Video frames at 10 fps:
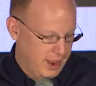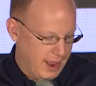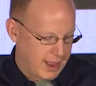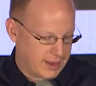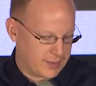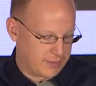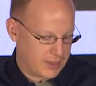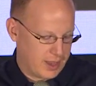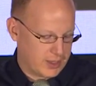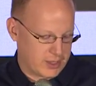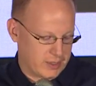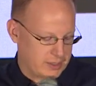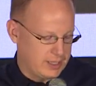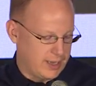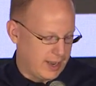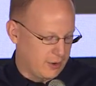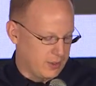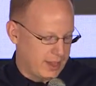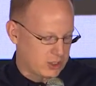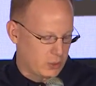And to date, over the
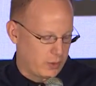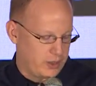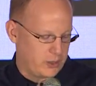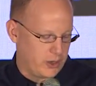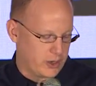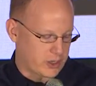last 22 years,